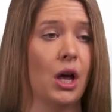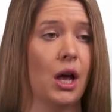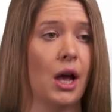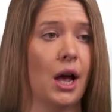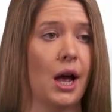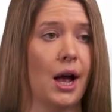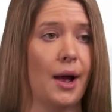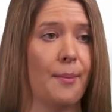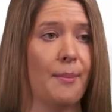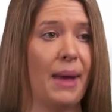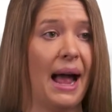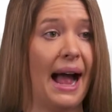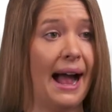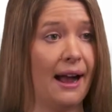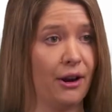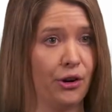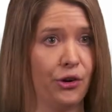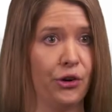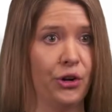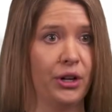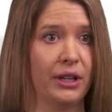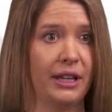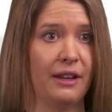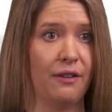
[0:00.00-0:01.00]
um,
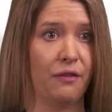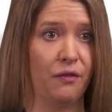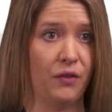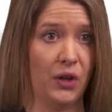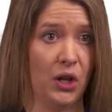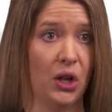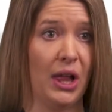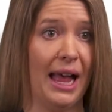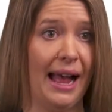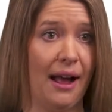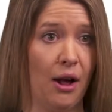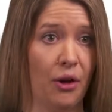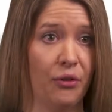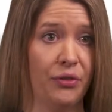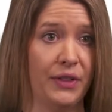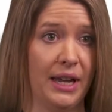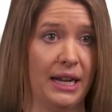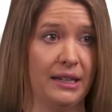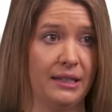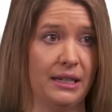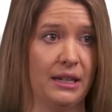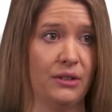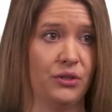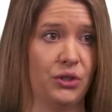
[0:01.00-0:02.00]
accurately fill out
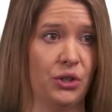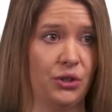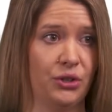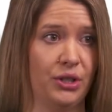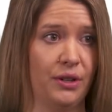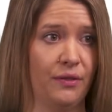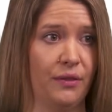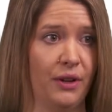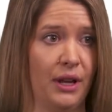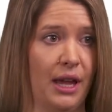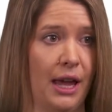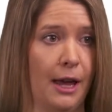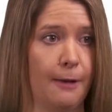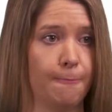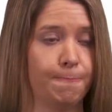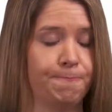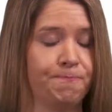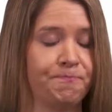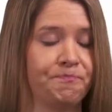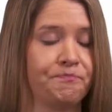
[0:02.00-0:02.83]
that death certificate.